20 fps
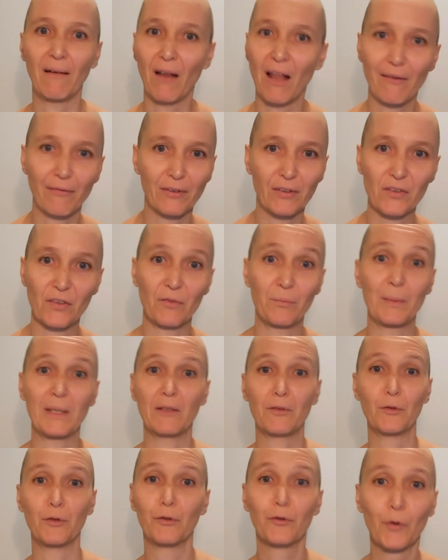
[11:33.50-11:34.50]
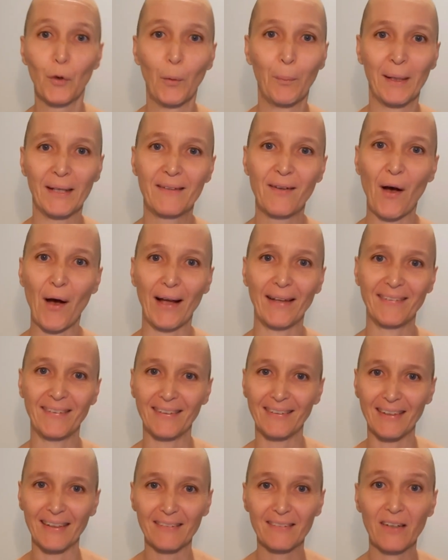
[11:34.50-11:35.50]
life has just been too
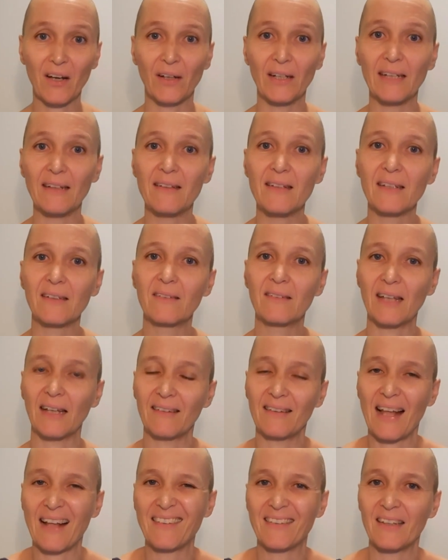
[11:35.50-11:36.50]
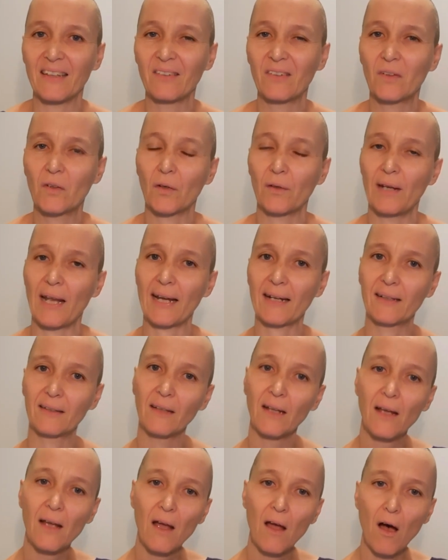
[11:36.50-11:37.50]
traumatizing. There's kind of that disconnect
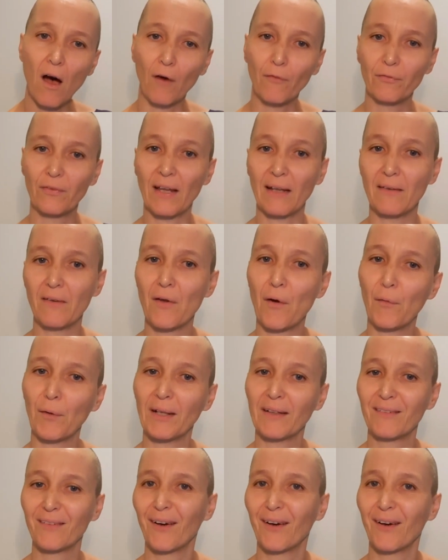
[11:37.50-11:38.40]
of that knowing.